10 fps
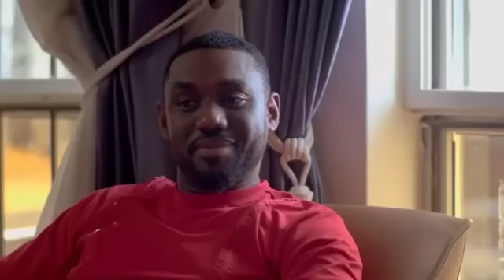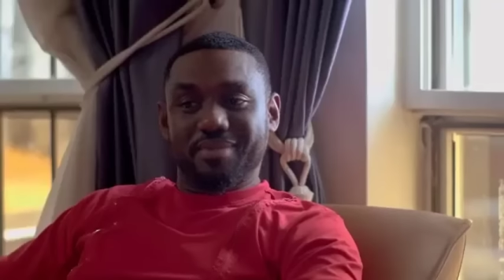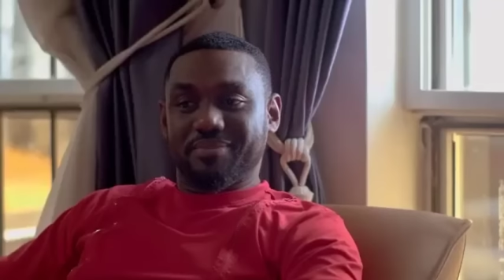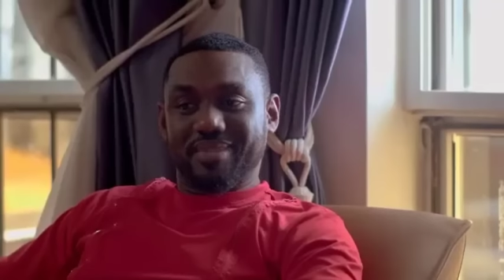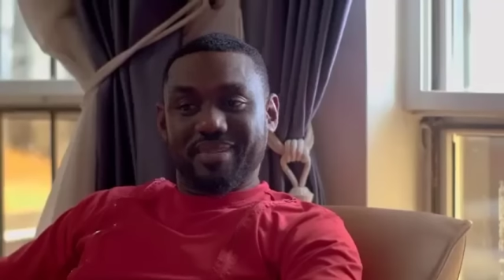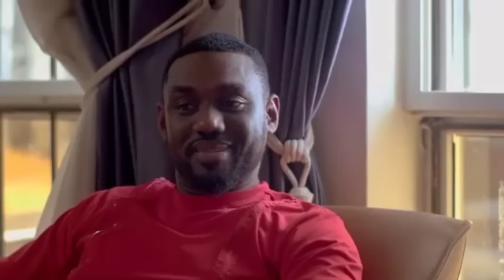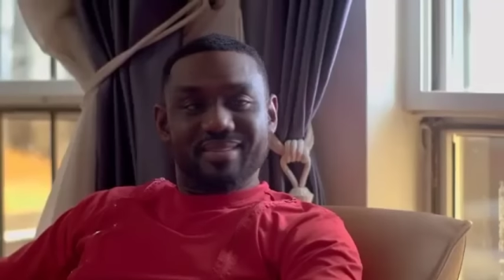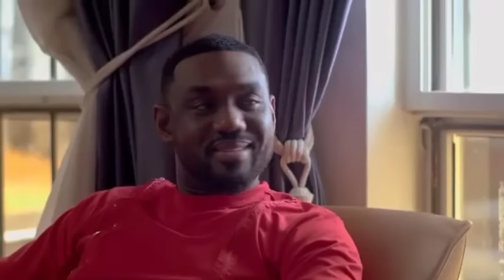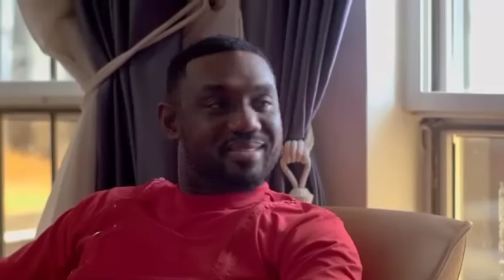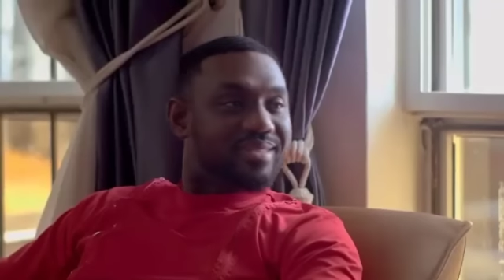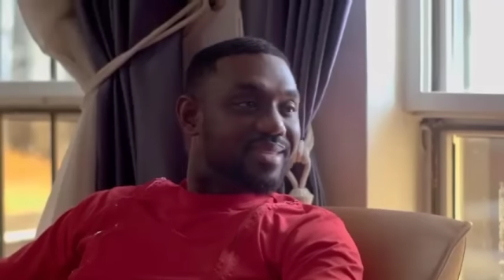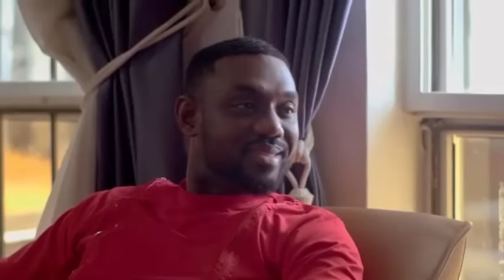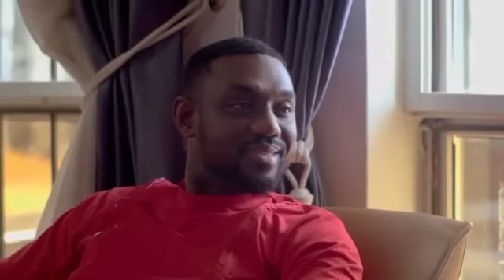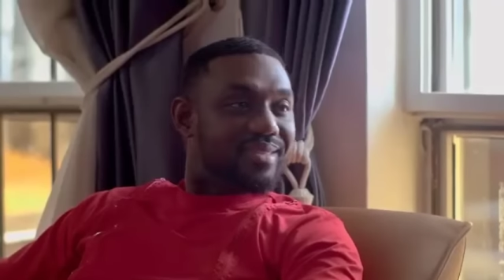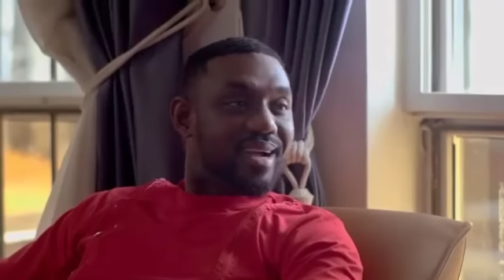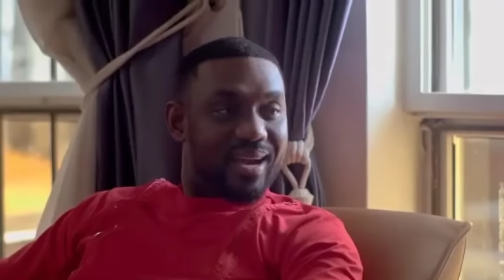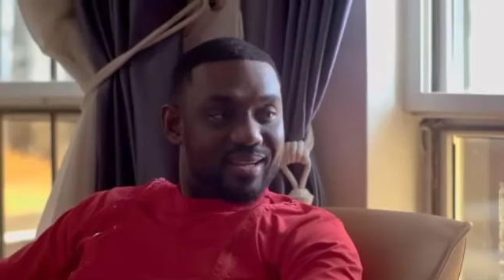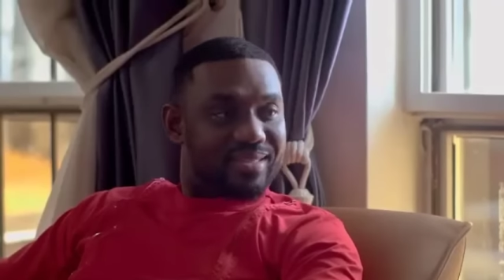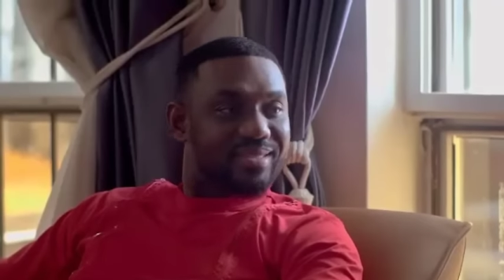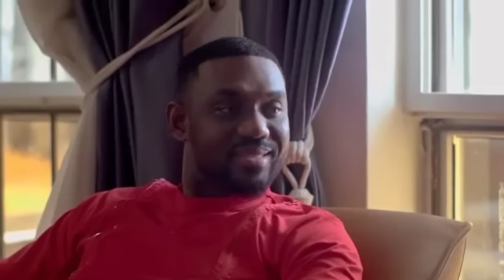you to speak any less than
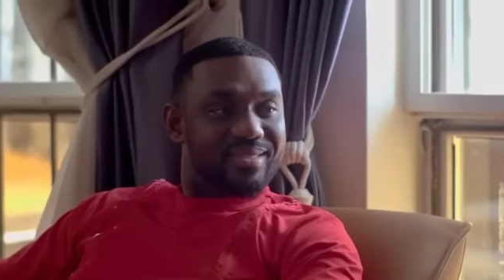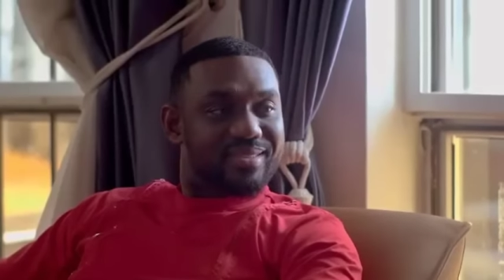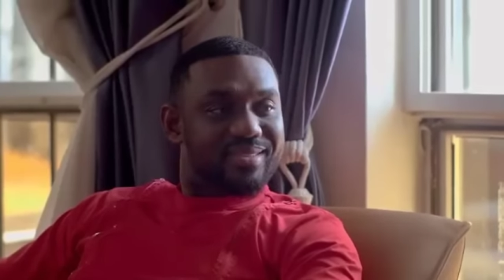honest.